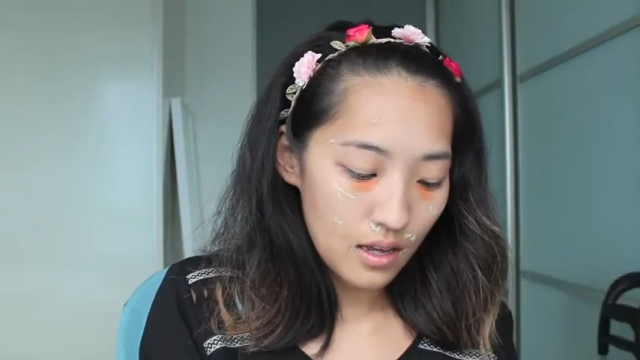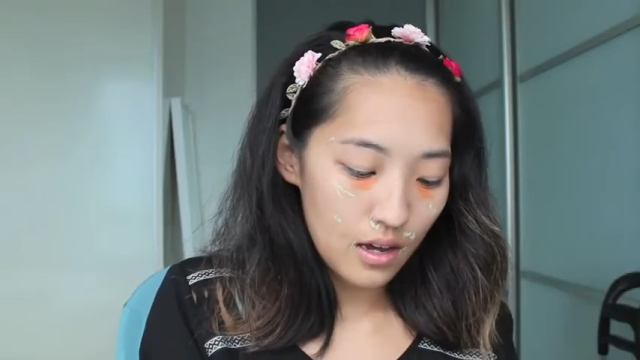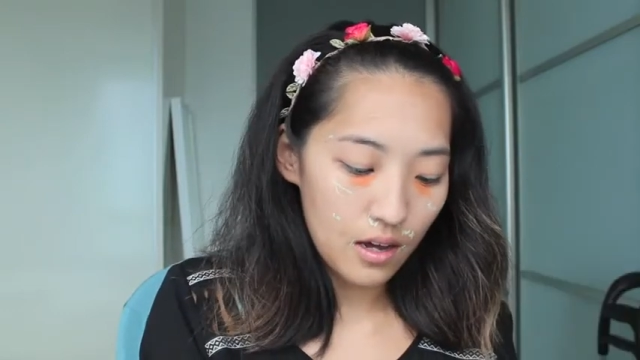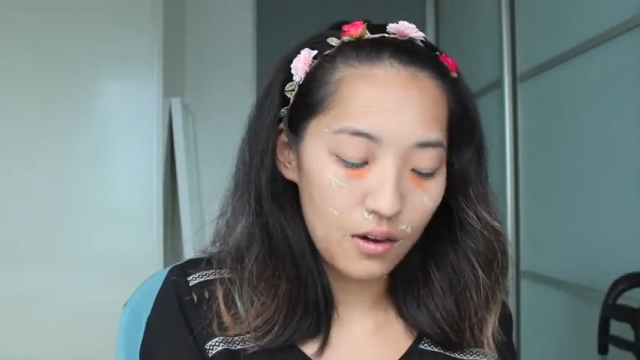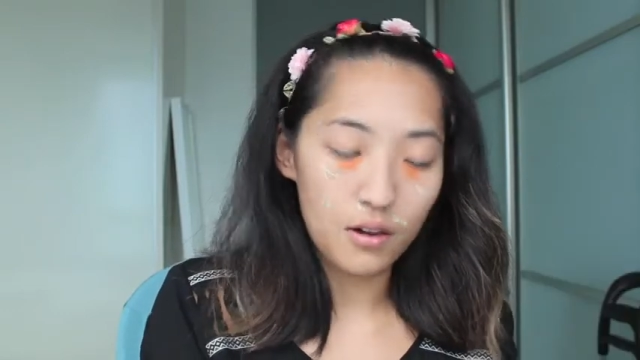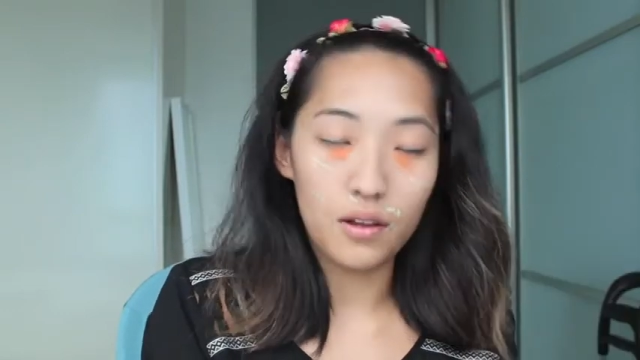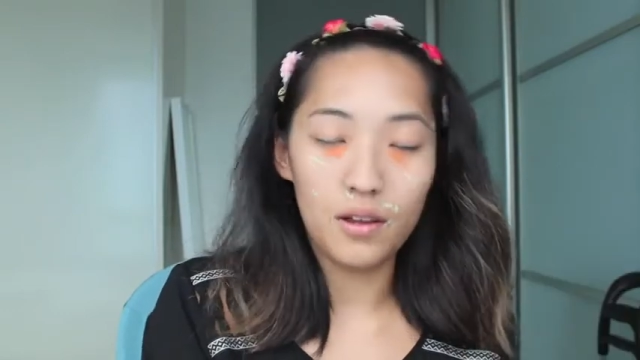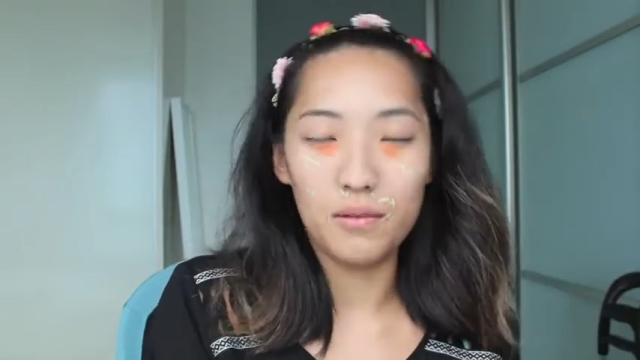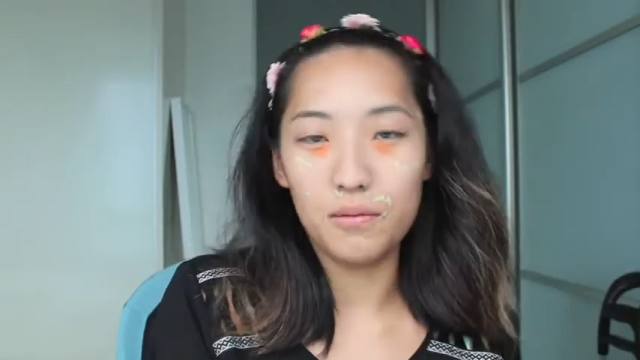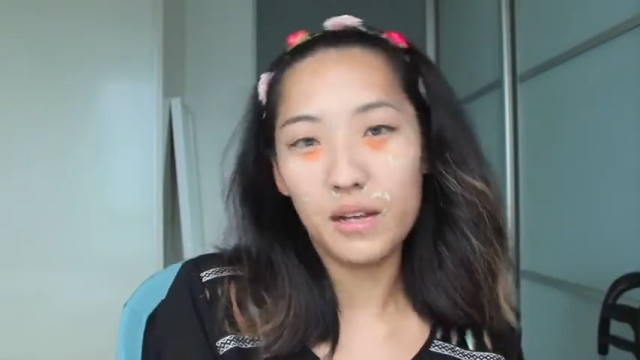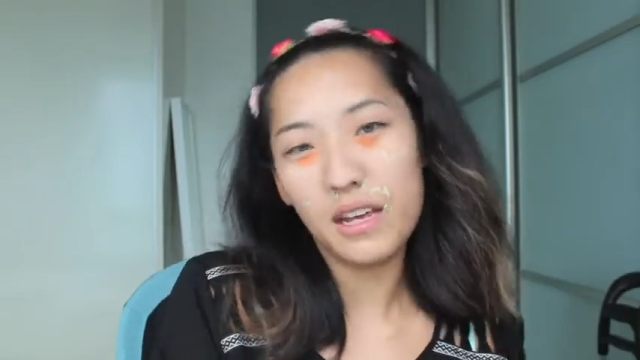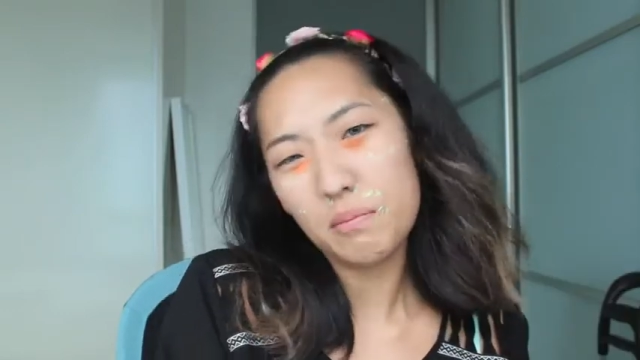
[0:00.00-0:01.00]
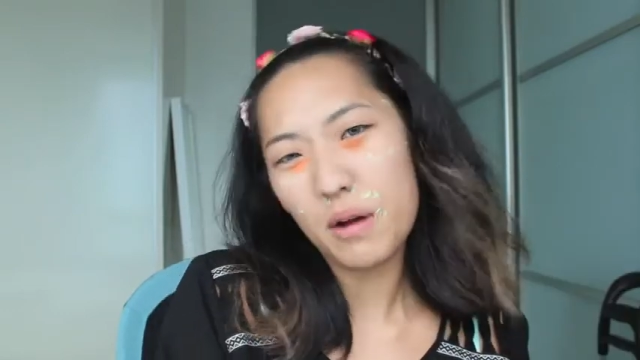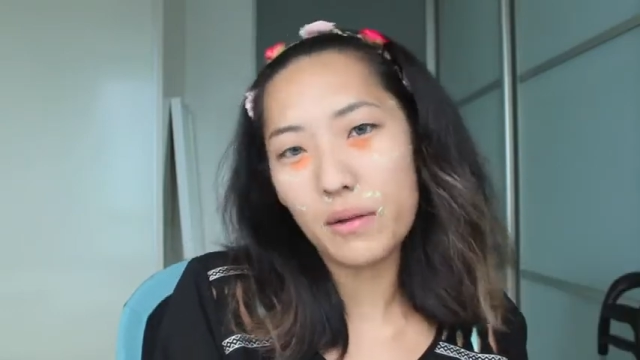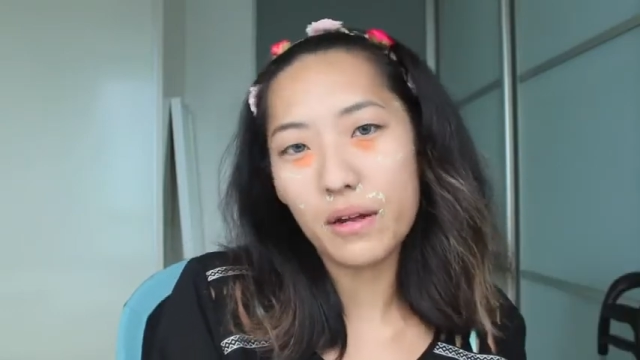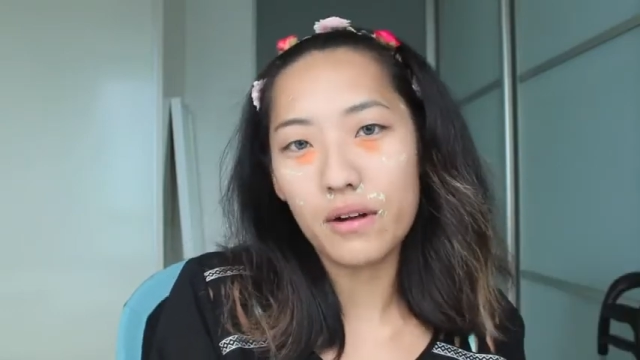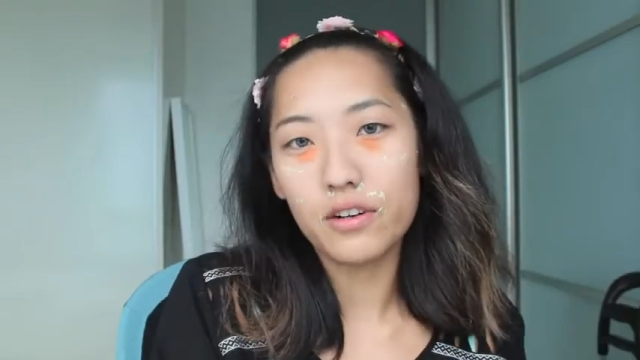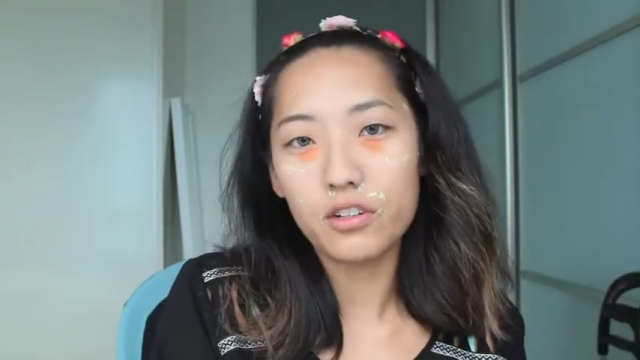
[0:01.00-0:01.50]
and
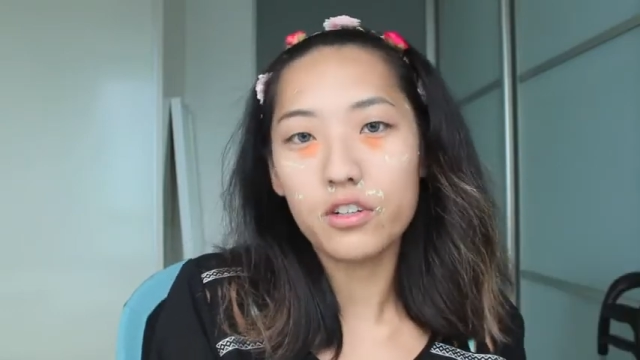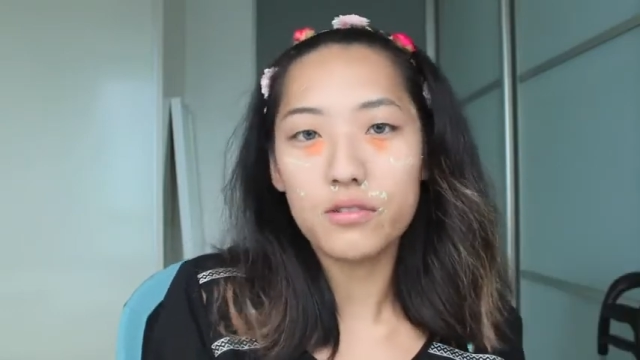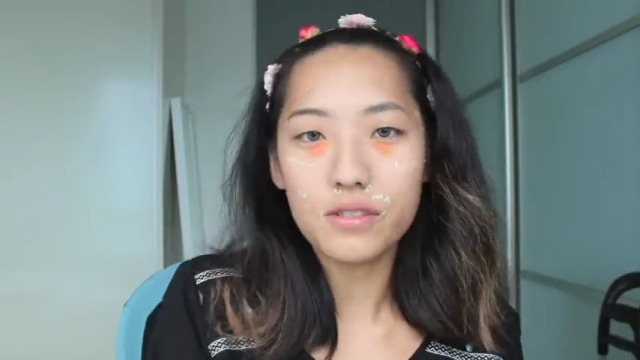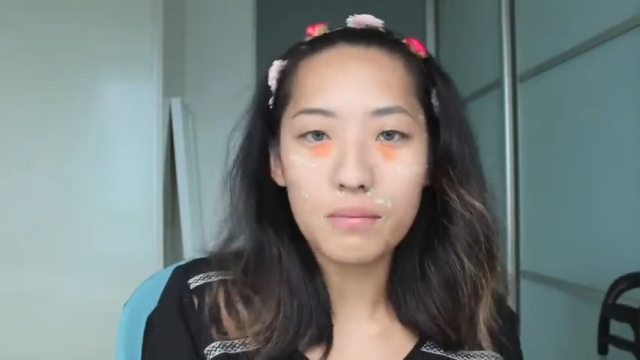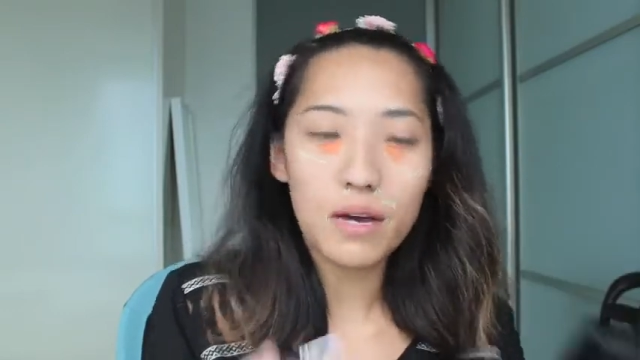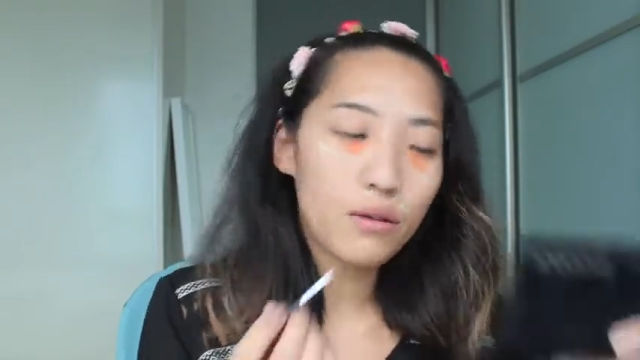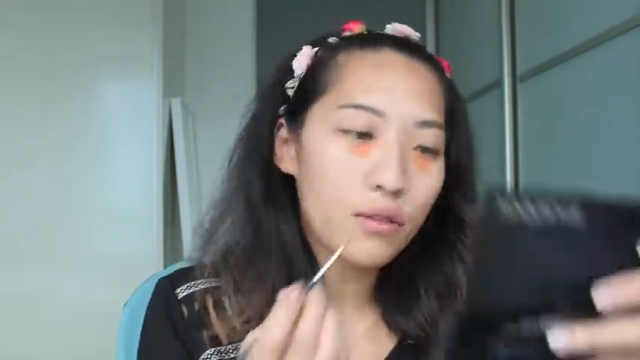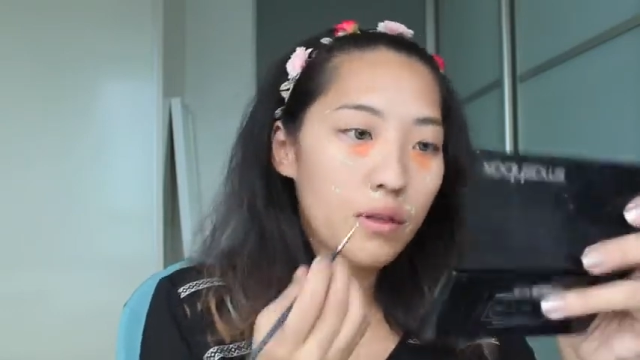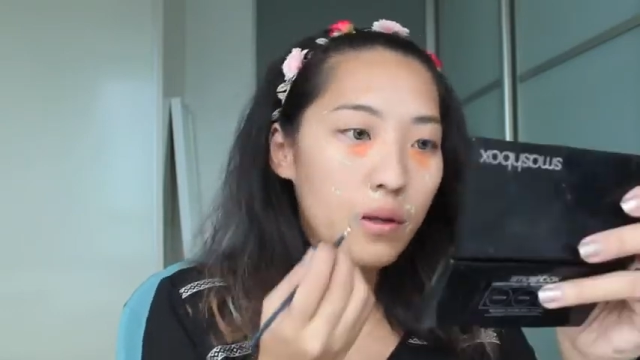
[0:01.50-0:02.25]
probably around your nose and mouth.